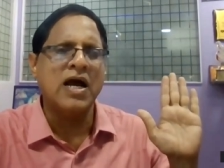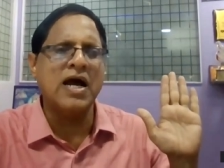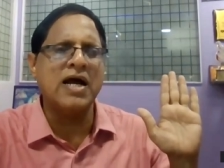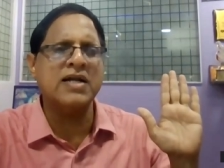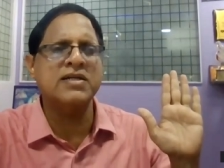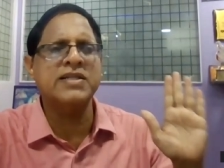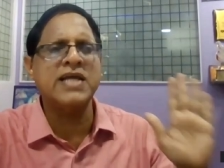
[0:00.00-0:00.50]

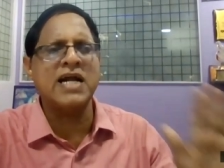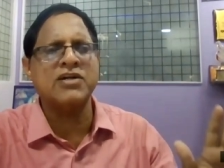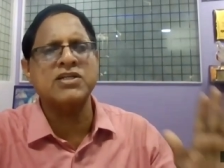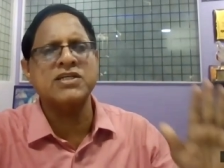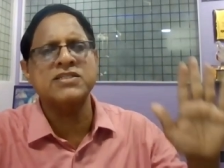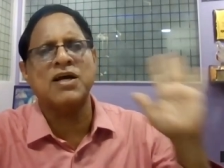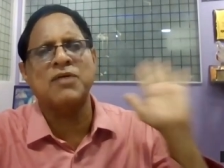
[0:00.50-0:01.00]
And
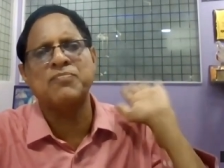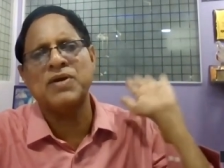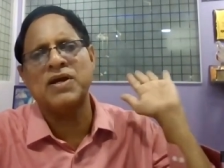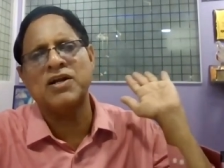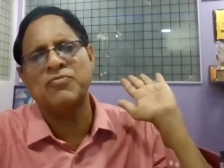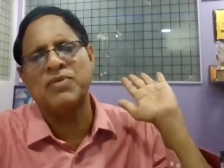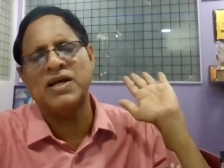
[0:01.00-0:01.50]
that is
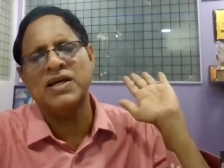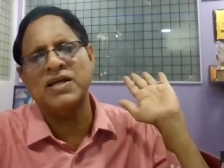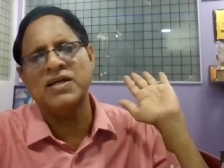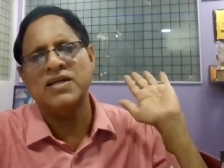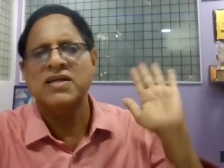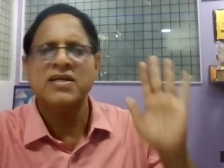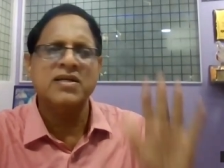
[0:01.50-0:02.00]
upheld by
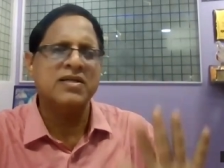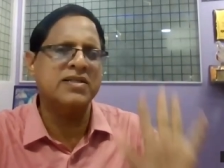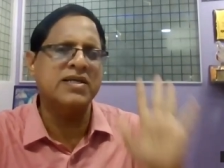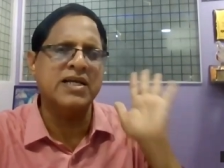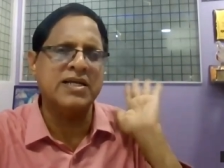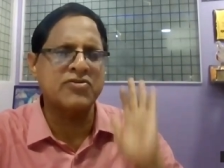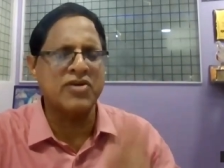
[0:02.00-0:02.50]

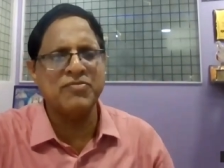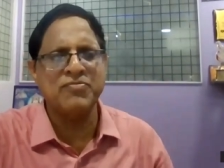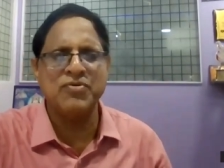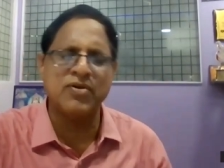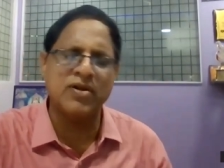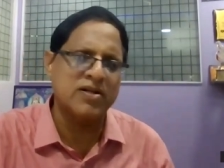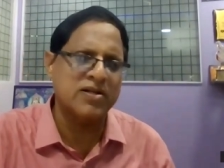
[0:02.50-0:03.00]
the
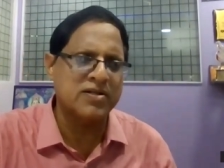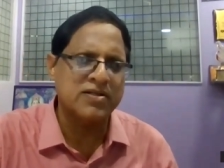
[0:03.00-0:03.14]
tribunal.